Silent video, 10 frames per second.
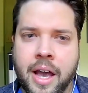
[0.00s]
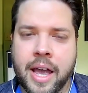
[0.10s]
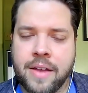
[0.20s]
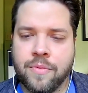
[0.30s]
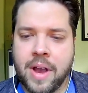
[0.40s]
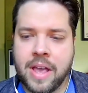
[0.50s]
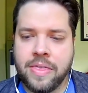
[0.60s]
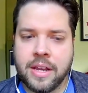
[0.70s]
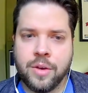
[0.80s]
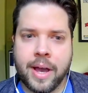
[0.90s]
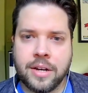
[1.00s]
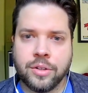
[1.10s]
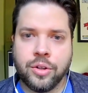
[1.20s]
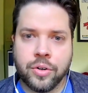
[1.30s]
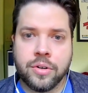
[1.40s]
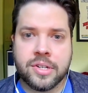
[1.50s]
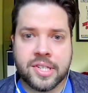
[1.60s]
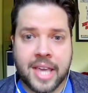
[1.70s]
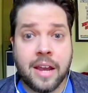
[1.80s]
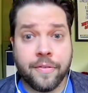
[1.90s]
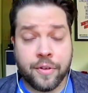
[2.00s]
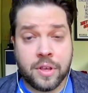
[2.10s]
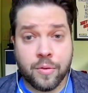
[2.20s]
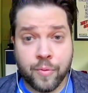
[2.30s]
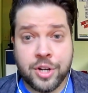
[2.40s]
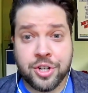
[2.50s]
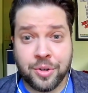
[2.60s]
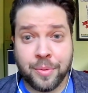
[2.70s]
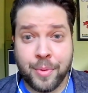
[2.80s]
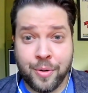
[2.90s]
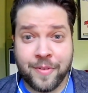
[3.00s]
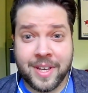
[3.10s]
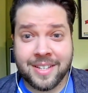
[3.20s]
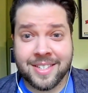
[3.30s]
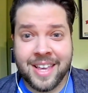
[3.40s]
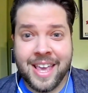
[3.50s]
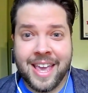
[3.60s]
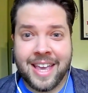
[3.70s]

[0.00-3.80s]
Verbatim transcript: I had read that you had to learn to skate for the original movies.